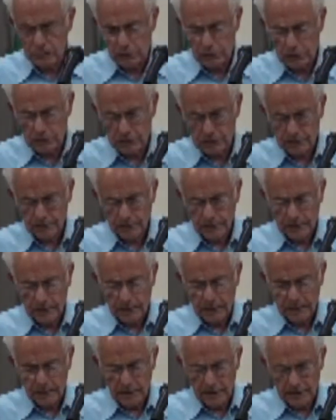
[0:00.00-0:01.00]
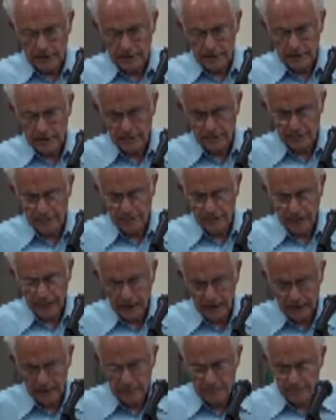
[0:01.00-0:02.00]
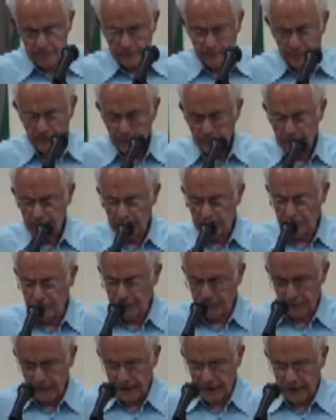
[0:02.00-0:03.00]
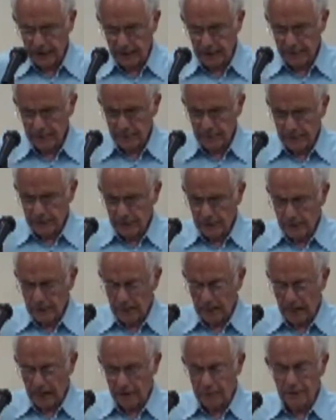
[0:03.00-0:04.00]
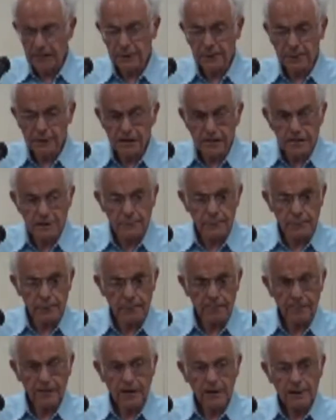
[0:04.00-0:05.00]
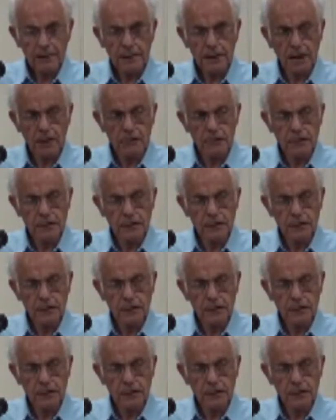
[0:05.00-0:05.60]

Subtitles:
took in his hand the fire and the cleaver. Now in